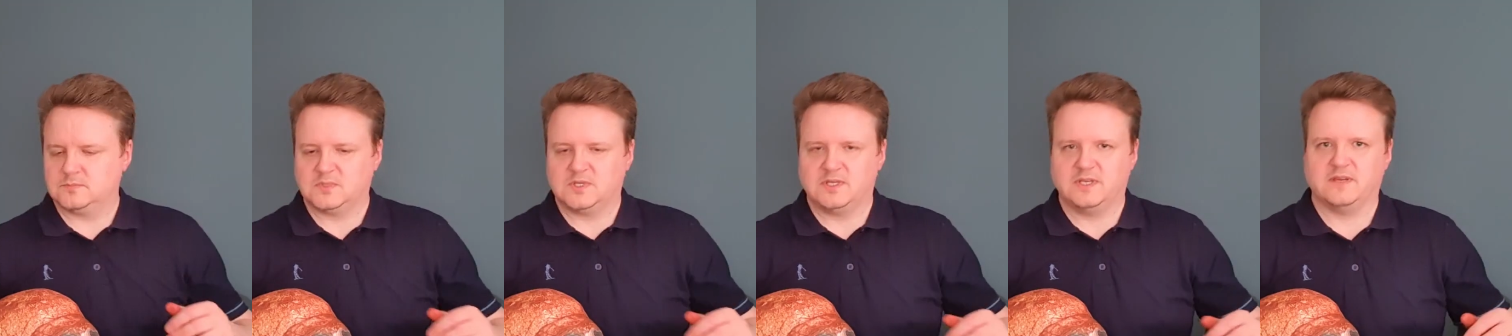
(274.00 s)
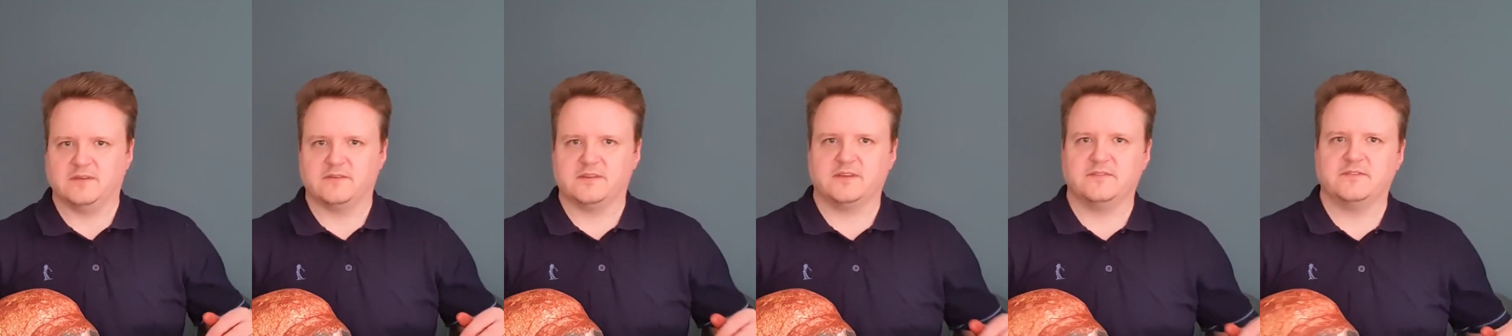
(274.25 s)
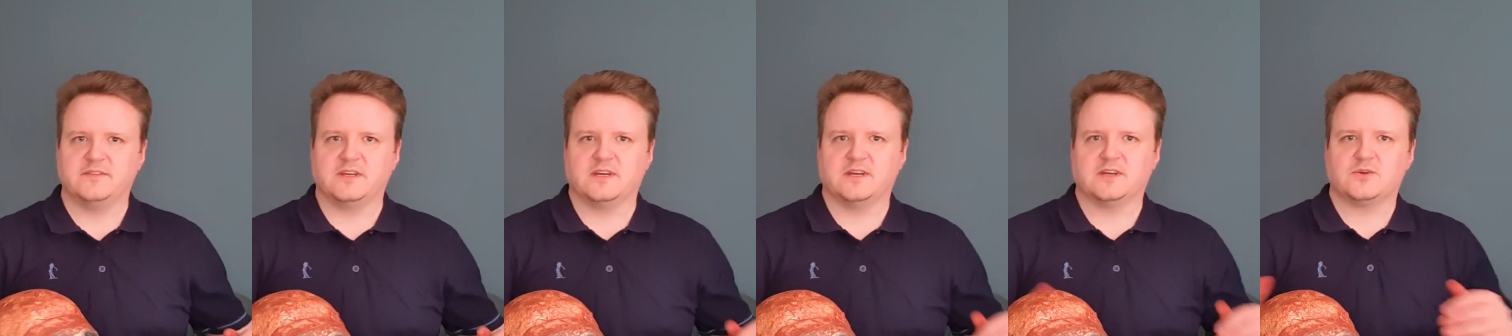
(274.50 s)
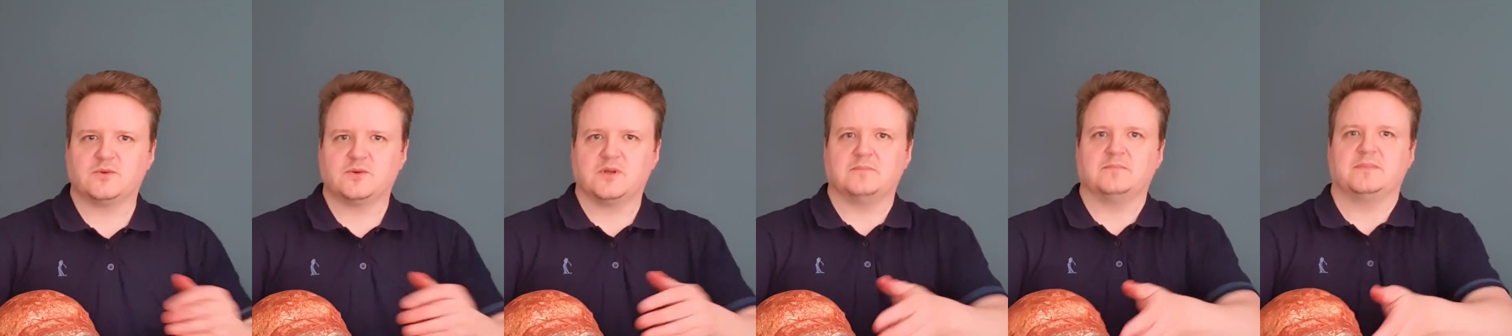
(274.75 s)
Okay, I've given that
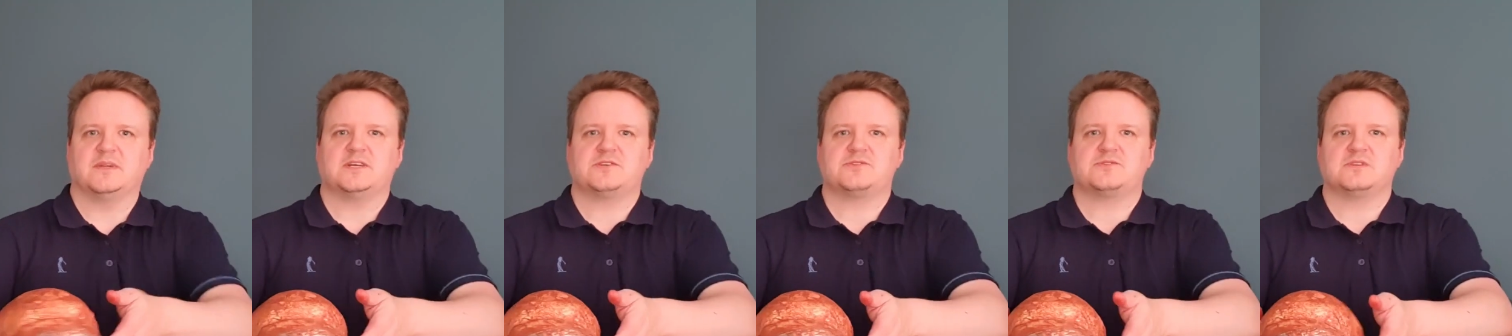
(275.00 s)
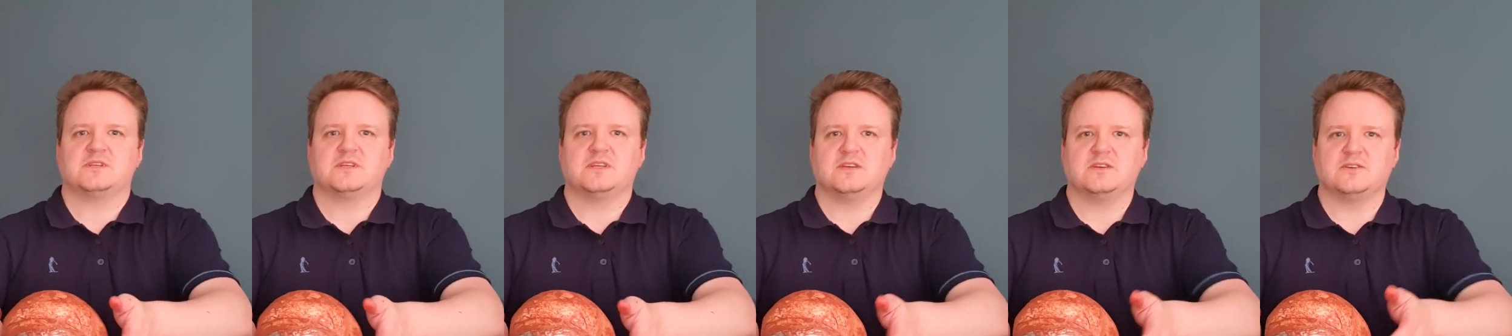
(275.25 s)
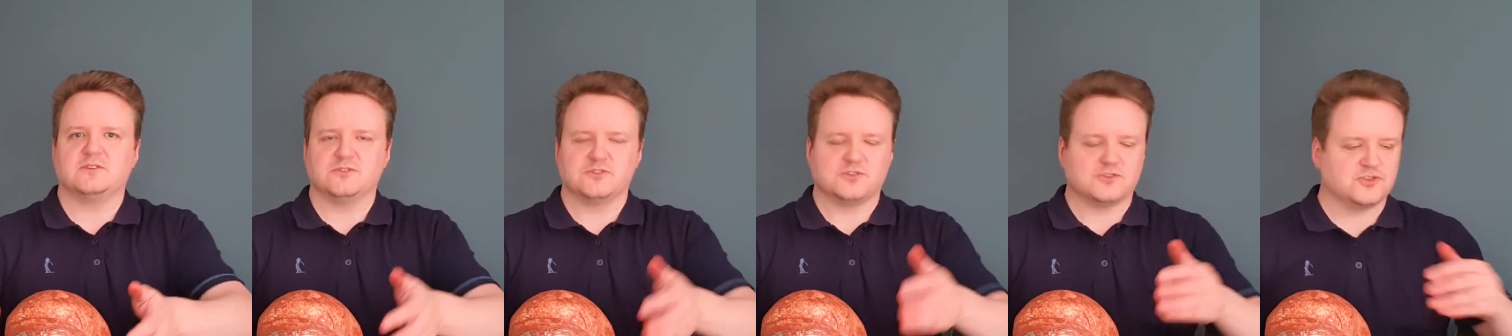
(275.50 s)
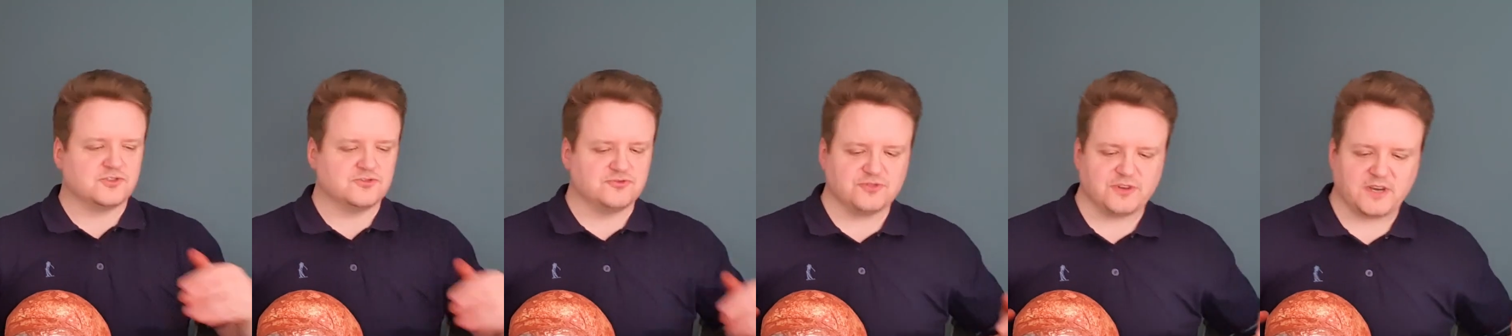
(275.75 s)
a quick blast of the heat gun,
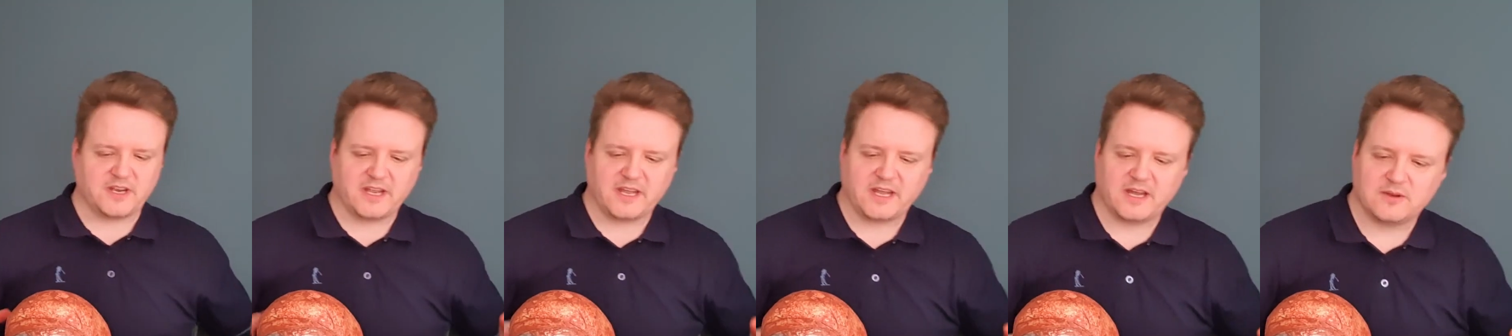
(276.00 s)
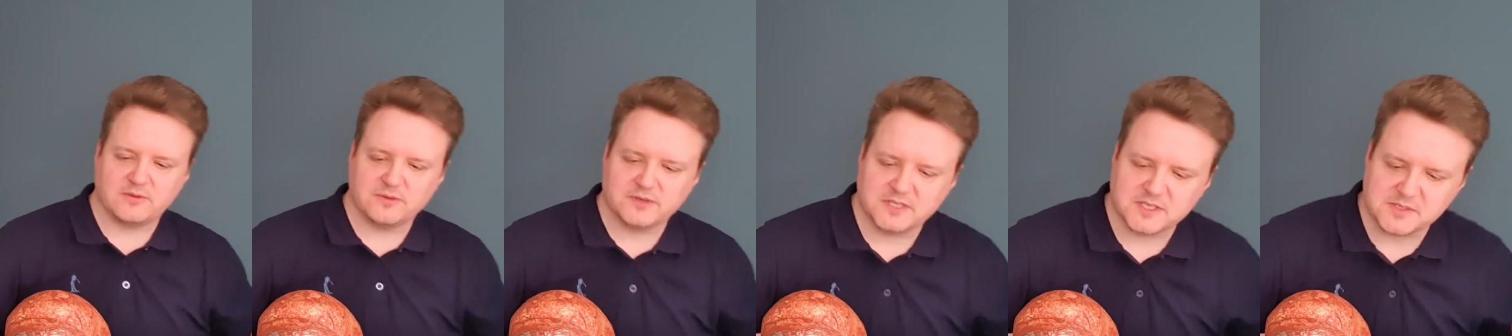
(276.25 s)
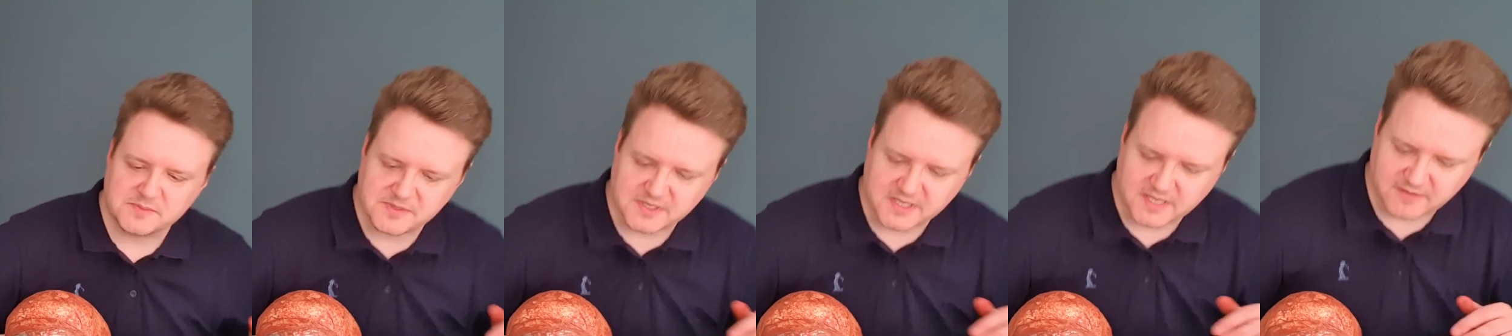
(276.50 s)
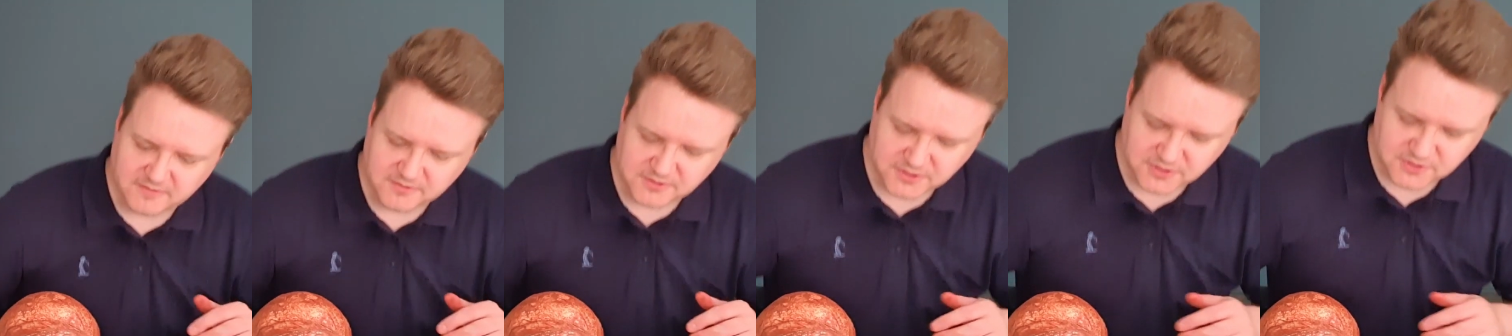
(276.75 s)
just dry it out. You need to be
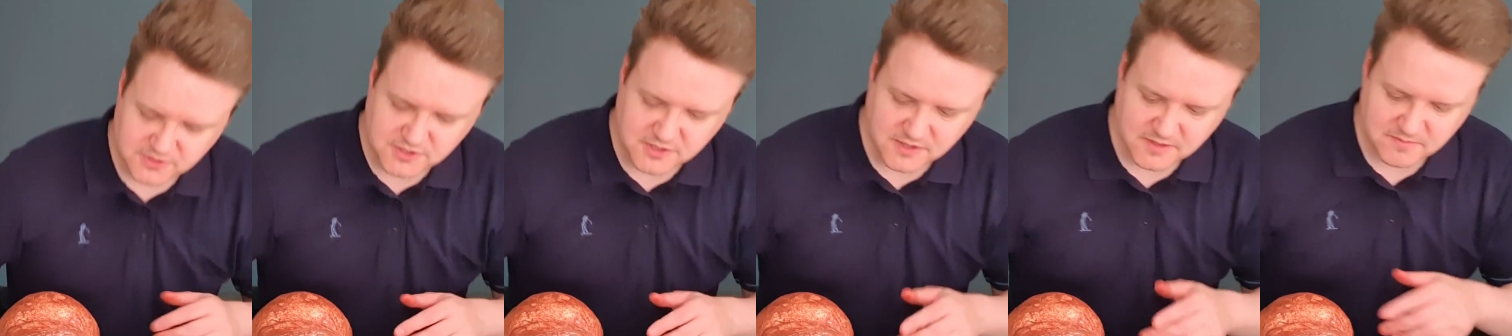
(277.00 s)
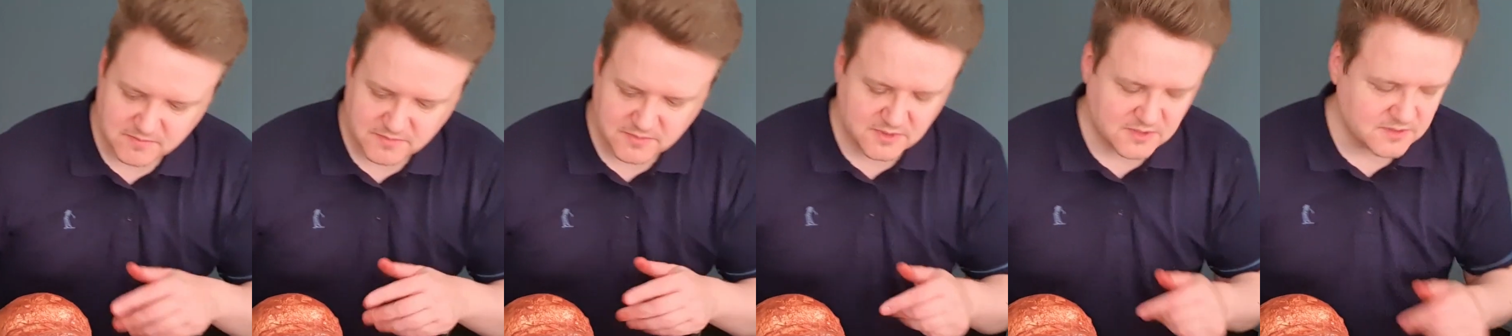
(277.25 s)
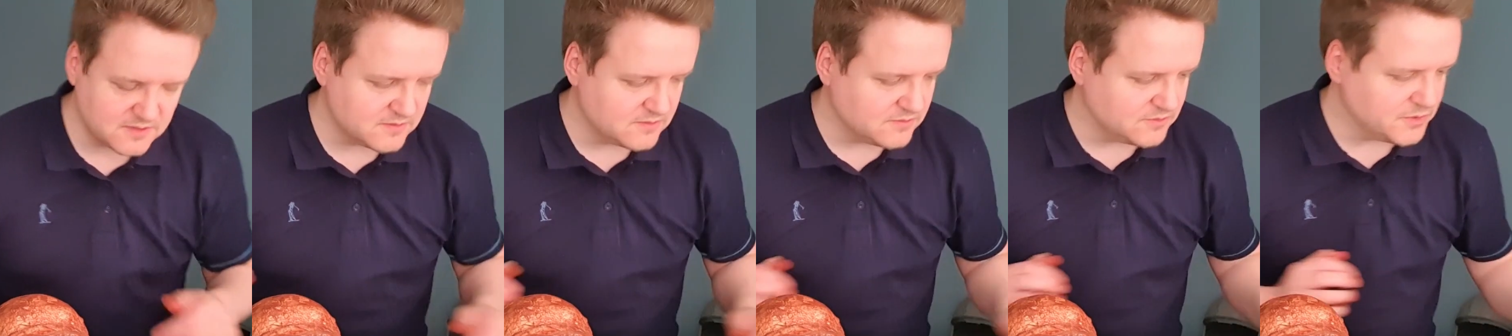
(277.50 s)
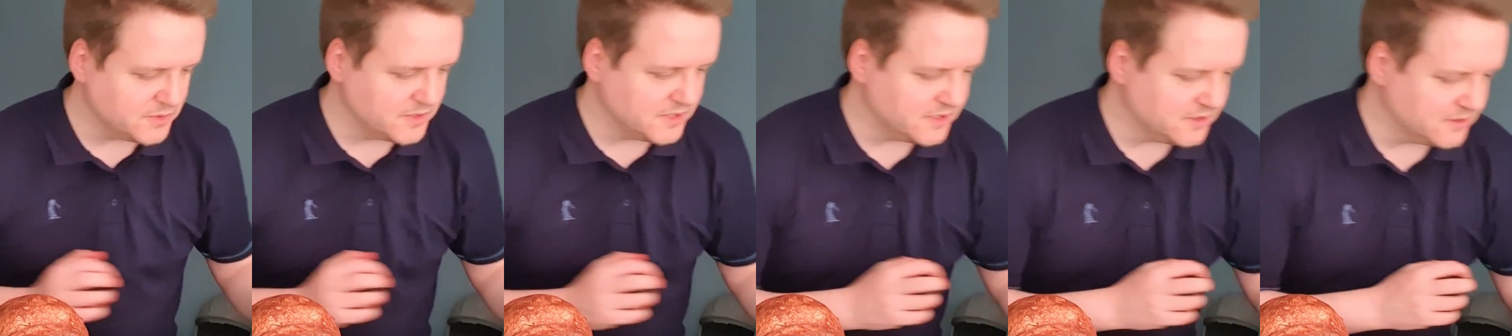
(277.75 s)
careful not to
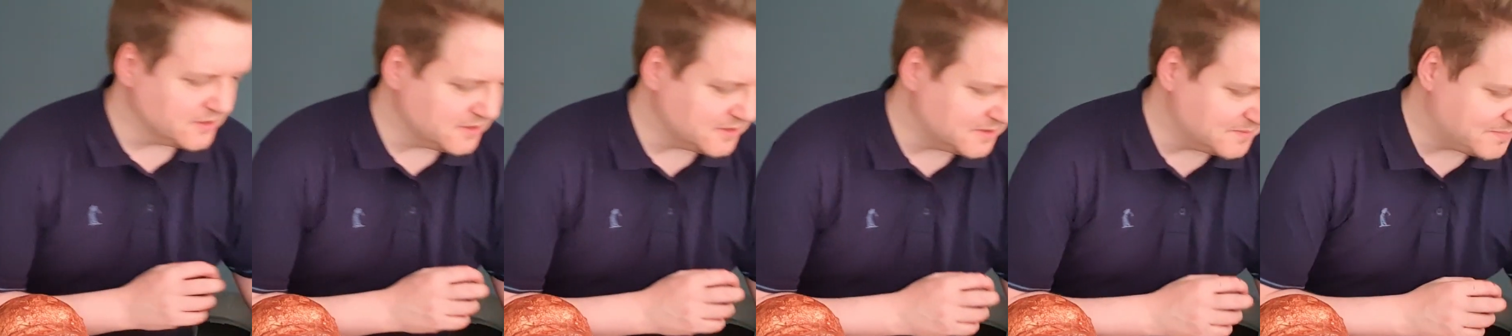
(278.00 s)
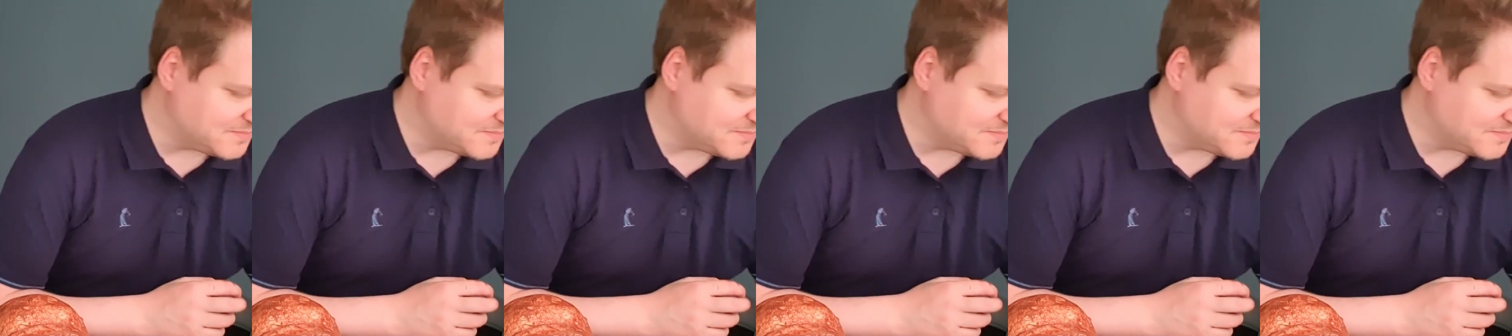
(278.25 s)
ruin your